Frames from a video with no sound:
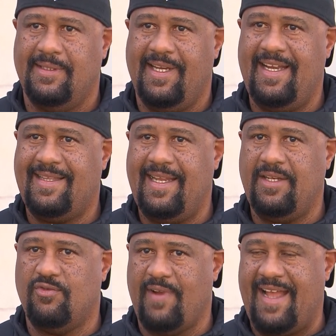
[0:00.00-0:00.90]

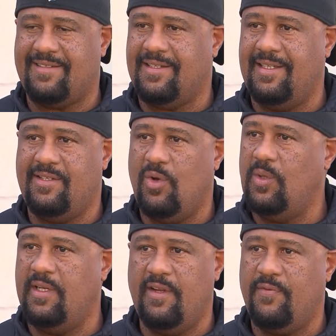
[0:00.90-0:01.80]
anything drastically
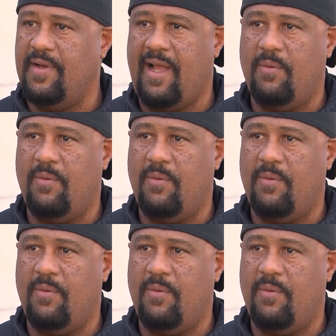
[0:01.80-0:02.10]
totally different,